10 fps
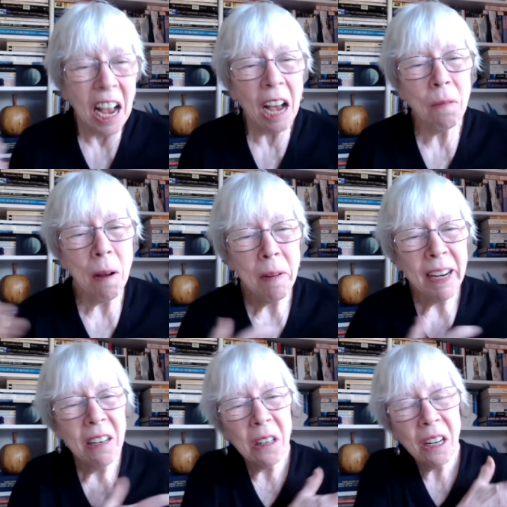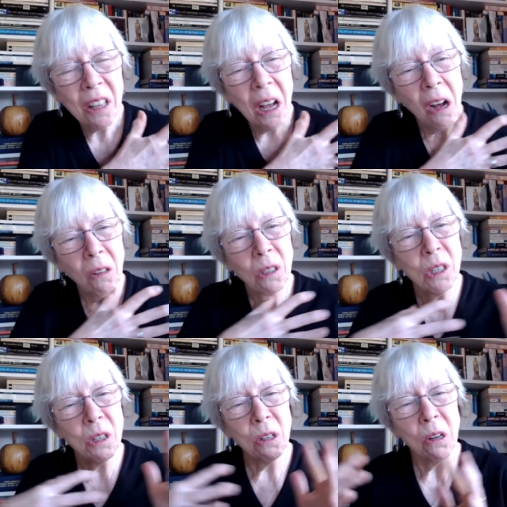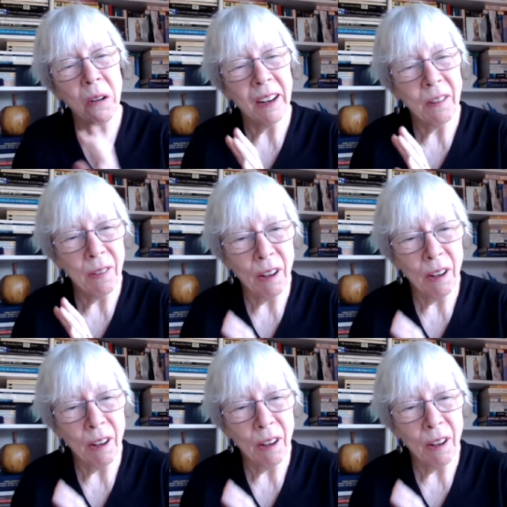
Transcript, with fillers: And when we look at the whole story of